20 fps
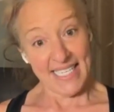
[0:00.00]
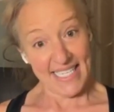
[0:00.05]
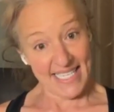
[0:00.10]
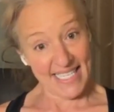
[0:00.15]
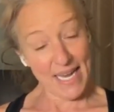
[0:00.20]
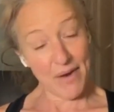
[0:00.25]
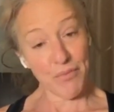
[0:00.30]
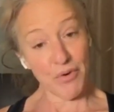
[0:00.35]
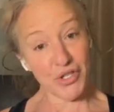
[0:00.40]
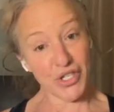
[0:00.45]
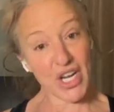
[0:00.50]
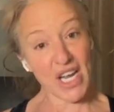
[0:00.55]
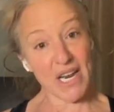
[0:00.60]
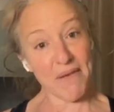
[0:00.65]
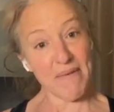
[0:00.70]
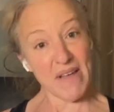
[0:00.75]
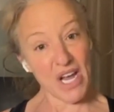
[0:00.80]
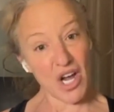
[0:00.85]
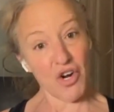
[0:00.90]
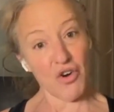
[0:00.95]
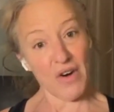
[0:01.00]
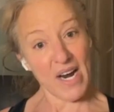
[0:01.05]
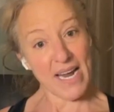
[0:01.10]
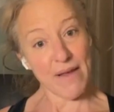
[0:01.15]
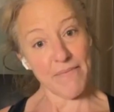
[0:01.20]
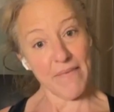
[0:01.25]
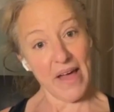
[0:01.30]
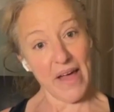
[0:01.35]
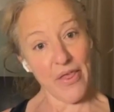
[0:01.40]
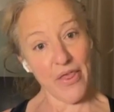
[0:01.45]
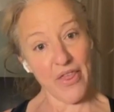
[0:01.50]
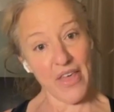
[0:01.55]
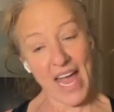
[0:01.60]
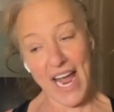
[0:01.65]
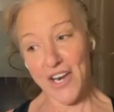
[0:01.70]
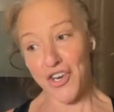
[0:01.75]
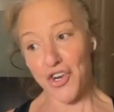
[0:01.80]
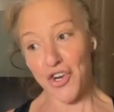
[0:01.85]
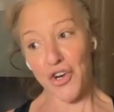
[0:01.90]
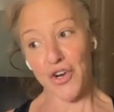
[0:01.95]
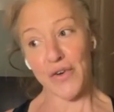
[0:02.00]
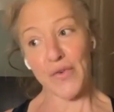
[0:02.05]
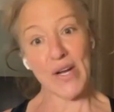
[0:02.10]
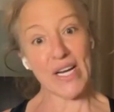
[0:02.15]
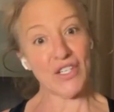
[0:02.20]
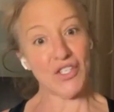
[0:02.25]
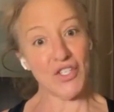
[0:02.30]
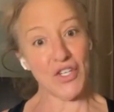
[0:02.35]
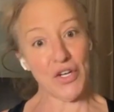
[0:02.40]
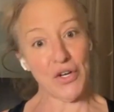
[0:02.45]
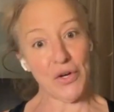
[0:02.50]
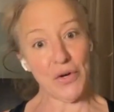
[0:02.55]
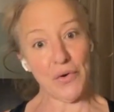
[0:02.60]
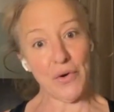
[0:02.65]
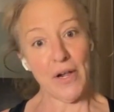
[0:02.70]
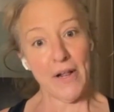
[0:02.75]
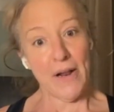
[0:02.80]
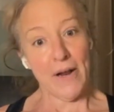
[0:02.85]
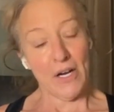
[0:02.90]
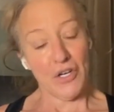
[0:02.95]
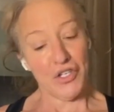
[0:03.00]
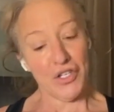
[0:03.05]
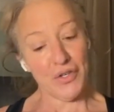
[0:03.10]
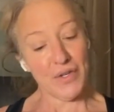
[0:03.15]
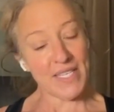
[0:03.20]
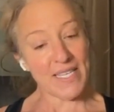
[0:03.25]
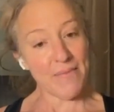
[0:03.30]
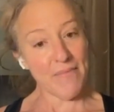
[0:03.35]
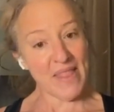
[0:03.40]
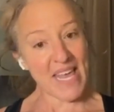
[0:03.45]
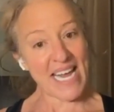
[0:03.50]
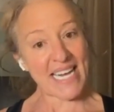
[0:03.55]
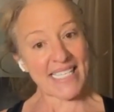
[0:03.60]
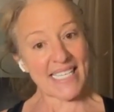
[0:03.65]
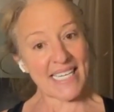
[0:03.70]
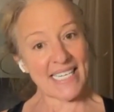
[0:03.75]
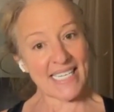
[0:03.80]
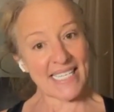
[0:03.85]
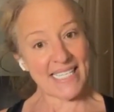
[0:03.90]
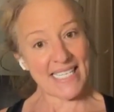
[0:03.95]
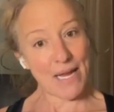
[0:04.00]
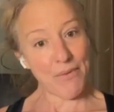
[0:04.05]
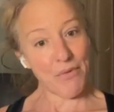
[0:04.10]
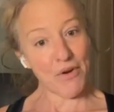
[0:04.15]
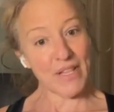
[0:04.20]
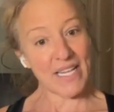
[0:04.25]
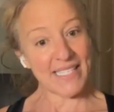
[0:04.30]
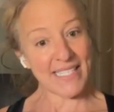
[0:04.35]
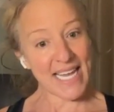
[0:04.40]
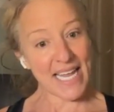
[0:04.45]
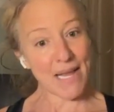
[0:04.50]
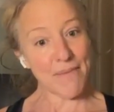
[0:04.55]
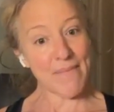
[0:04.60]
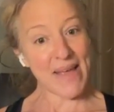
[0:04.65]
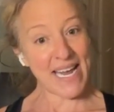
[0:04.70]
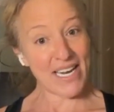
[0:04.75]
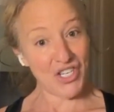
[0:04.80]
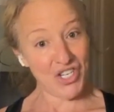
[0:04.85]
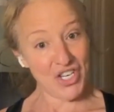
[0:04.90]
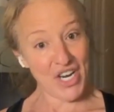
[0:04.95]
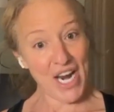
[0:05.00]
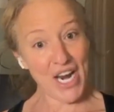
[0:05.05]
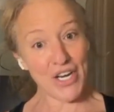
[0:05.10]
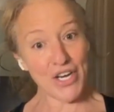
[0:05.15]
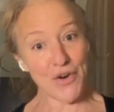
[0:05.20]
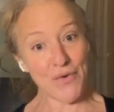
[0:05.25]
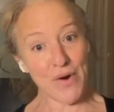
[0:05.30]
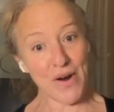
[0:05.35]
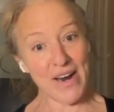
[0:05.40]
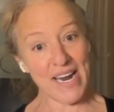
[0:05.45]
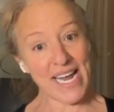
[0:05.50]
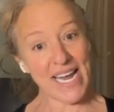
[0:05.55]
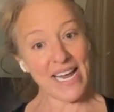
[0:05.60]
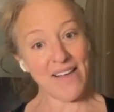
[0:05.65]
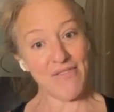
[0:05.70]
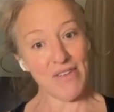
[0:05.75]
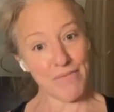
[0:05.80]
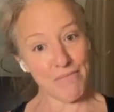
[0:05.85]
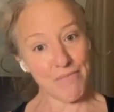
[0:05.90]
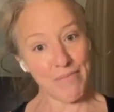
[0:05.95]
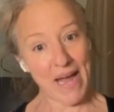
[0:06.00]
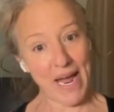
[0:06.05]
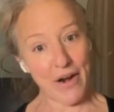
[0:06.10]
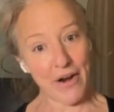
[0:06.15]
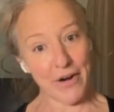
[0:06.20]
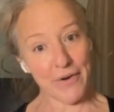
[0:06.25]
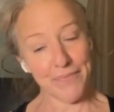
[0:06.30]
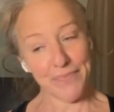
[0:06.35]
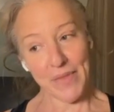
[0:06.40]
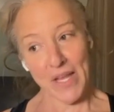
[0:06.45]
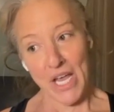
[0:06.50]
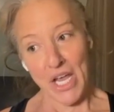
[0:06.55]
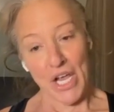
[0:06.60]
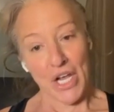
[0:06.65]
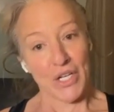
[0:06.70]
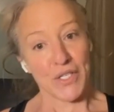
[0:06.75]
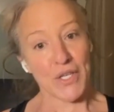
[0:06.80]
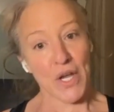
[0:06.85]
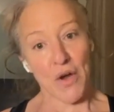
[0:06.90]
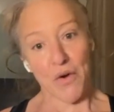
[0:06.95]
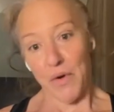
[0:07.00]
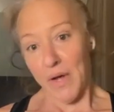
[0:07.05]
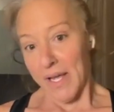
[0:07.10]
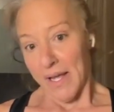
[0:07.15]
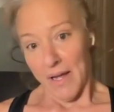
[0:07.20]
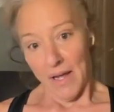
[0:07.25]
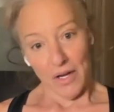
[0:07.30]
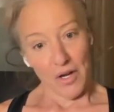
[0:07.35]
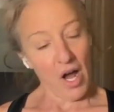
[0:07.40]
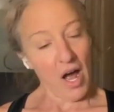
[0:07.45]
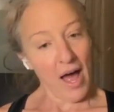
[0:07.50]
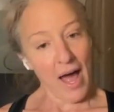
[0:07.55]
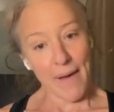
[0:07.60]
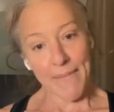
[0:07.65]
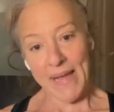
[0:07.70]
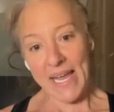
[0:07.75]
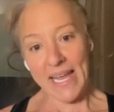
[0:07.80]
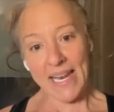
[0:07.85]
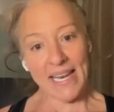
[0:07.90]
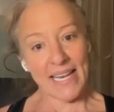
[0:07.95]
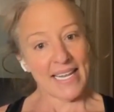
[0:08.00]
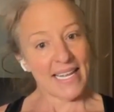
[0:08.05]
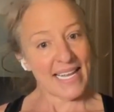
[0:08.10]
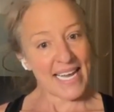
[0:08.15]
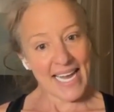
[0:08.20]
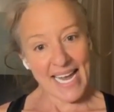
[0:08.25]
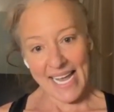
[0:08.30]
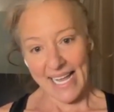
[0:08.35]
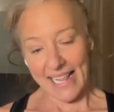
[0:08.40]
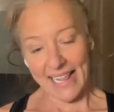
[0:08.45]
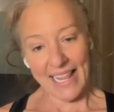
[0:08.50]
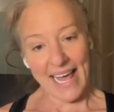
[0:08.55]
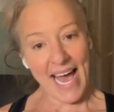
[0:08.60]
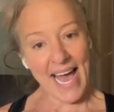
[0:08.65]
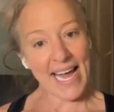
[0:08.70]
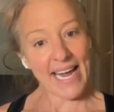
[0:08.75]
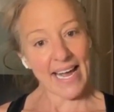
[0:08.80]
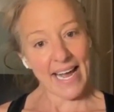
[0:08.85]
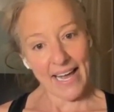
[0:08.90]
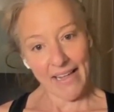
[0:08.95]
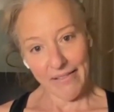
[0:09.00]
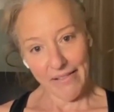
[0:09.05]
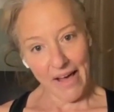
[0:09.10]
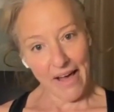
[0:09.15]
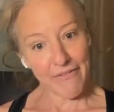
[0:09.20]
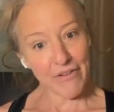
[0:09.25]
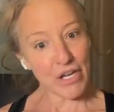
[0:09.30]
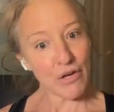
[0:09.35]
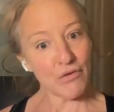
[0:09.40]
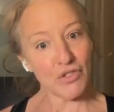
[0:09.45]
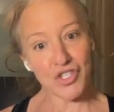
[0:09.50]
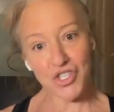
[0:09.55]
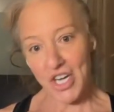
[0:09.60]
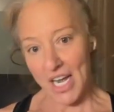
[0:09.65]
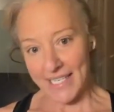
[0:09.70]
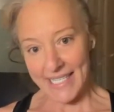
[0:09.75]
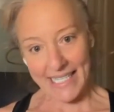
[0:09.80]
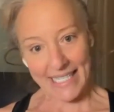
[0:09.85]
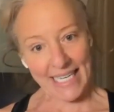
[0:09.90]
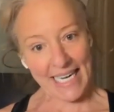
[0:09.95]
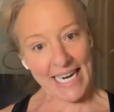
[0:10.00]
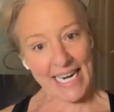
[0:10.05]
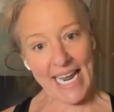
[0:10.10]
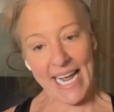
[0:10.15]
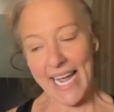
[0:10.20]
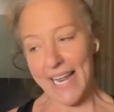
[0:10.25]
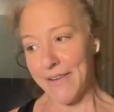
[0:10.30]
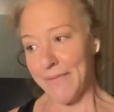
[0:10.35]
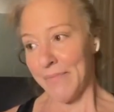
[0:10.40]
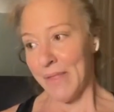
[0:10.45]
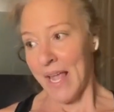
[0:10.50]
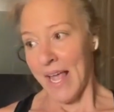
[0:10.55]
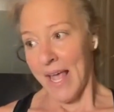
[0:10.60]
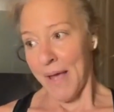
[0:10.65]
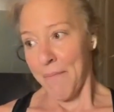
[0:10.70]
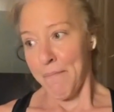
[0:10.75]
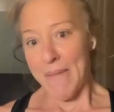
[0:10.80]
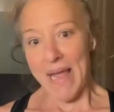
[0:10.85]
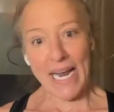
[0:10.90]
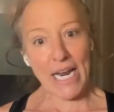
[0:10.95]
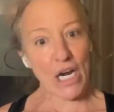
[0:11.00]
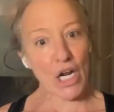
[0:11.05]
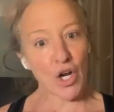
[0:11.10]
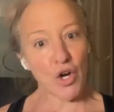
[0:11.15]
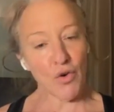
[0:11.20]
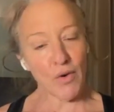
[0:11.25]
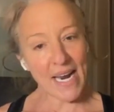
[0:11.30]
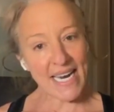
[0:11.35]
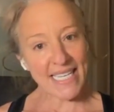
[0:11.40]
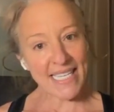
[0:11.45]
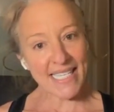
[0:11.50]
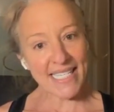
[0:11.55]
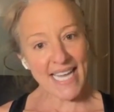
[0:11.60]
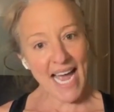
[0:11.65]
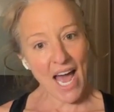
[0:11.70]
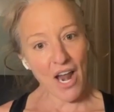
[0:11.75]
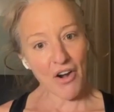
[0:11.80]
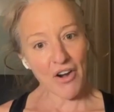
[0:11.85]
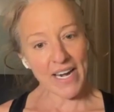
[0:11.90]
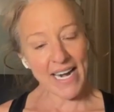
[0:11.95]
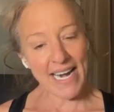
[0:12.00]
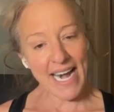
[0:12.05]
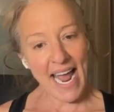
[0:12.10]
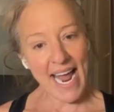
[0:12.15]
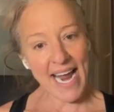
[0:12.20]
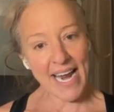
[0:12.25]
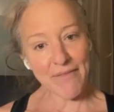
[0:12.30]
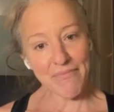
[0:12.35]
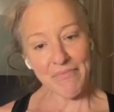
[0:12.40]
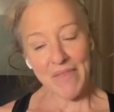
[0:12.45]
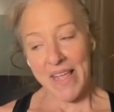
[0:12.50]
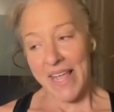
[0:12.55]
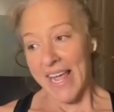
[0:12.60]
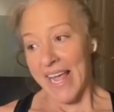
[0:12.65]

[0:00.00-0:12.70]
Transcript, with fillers: December is going to be a great month, and you're going to do some things in December that's going to make January even better. So, comment, hit like. I love you. Just lean in. Make it a great Saturday night.